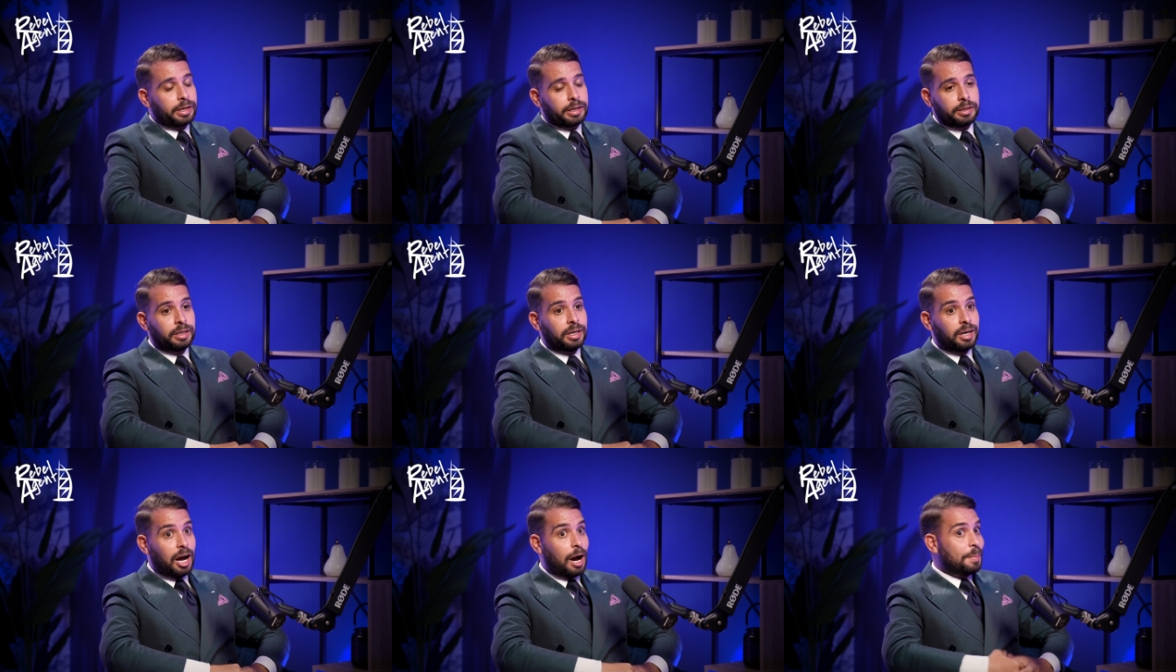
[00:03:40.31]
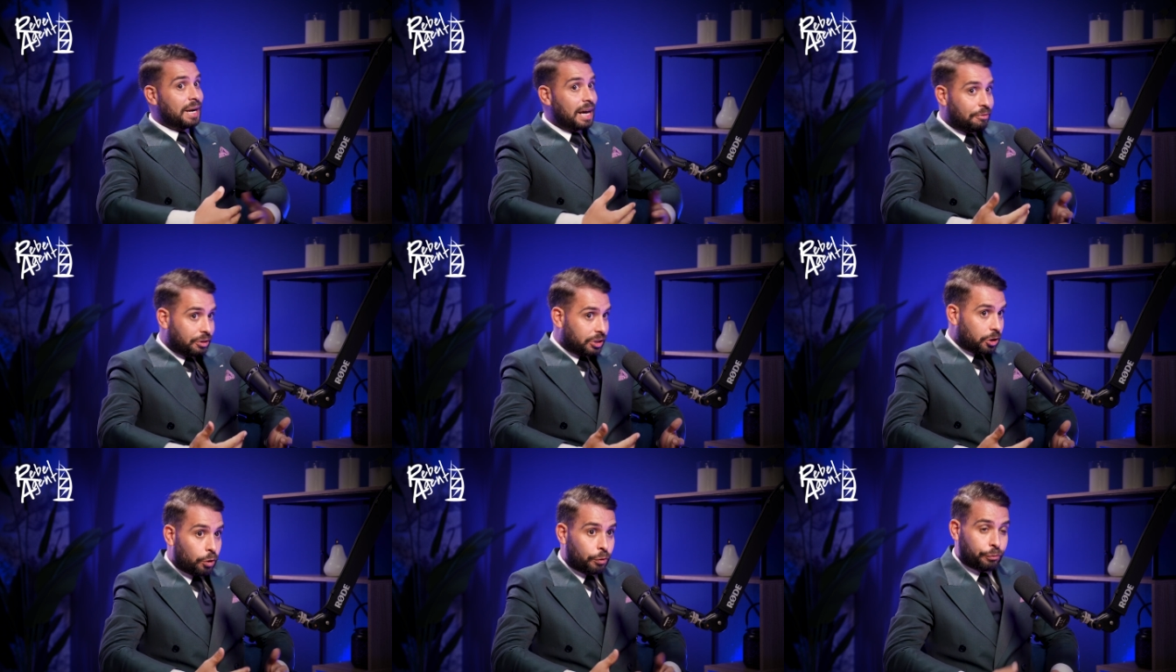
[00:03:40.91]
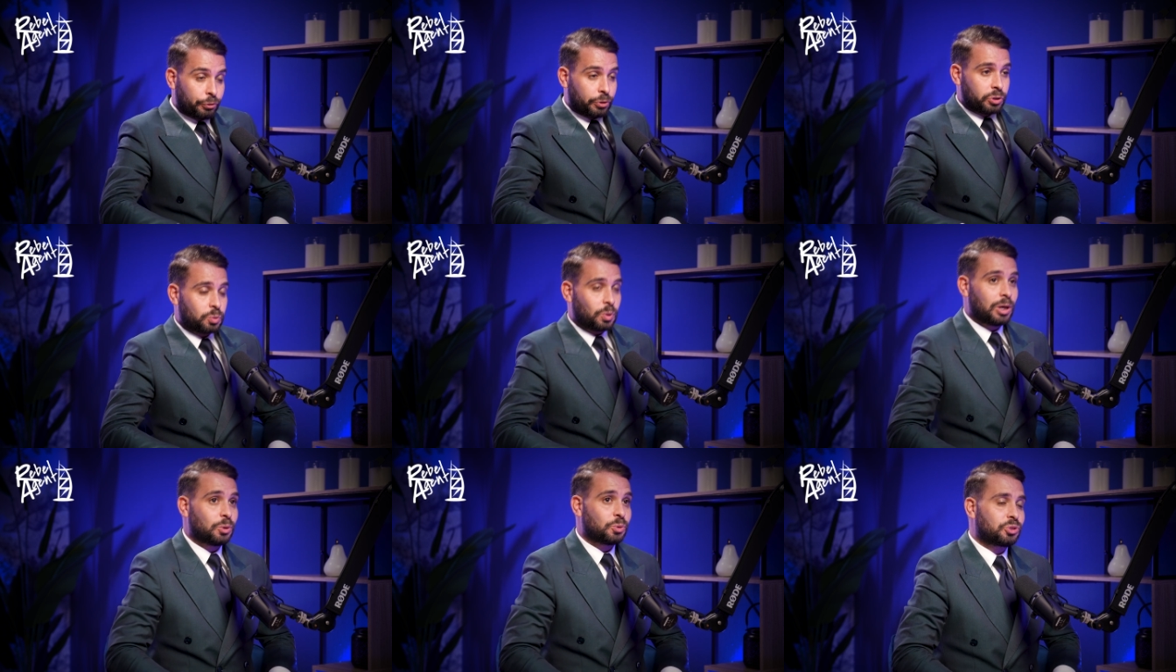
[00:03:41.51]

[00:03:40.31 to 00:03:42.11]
Yeah. And I'm an avid golfer as well.